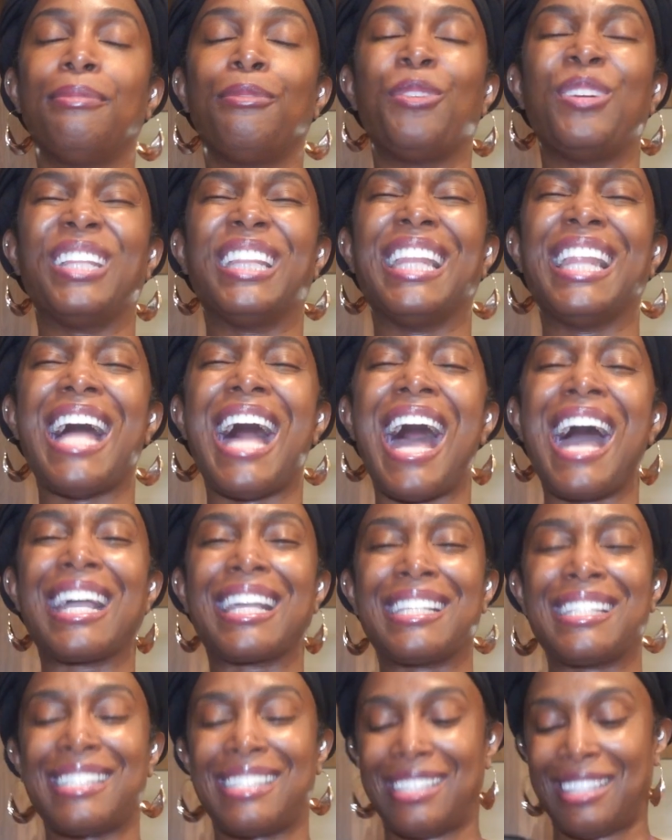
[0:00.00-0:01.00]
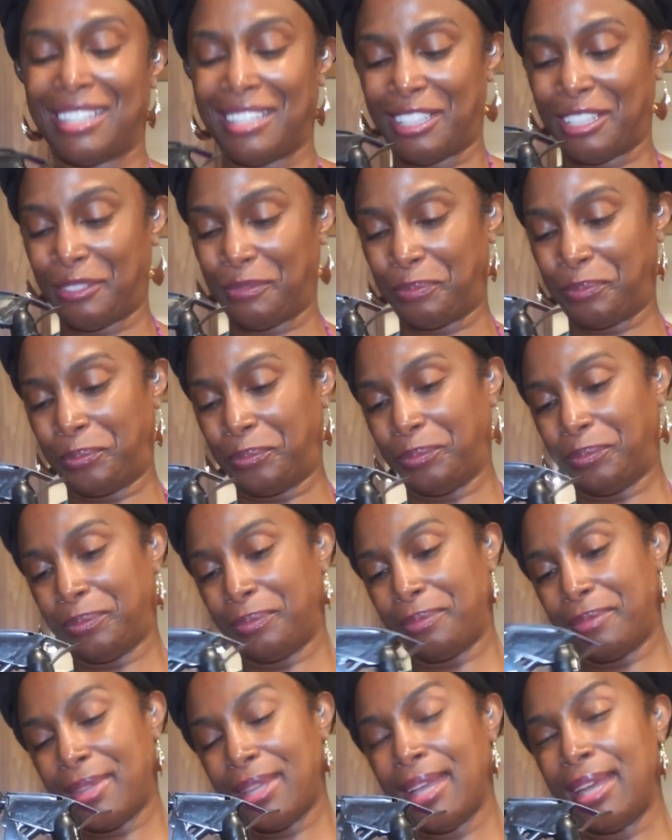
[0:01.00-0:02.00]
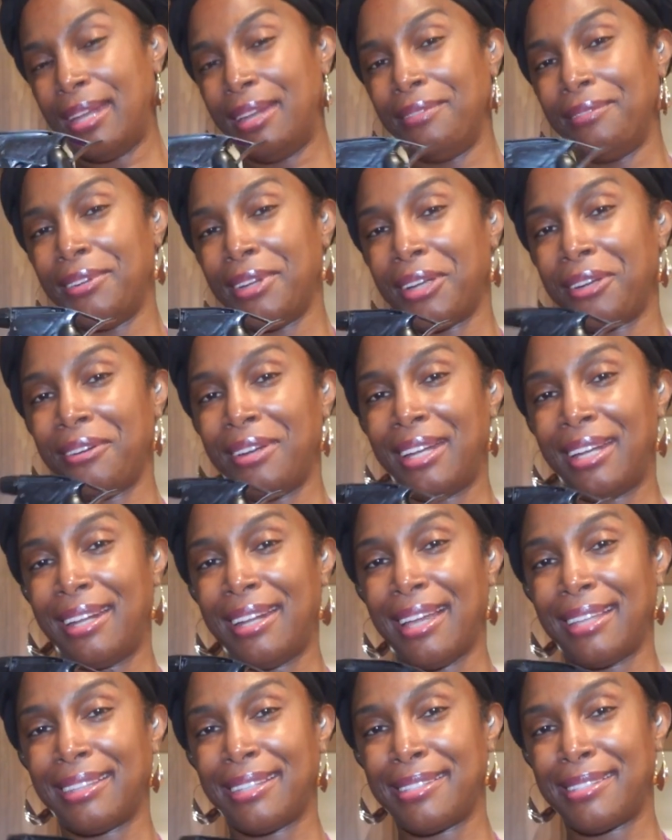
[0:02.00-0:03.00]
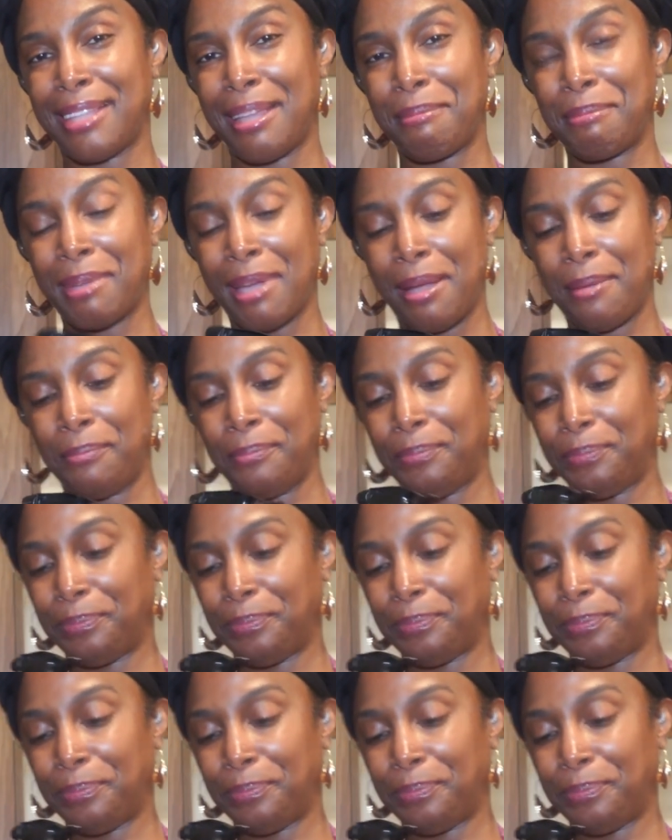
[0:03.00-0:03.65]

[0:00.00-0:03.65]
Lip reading: relaxed and invigorated at the same time.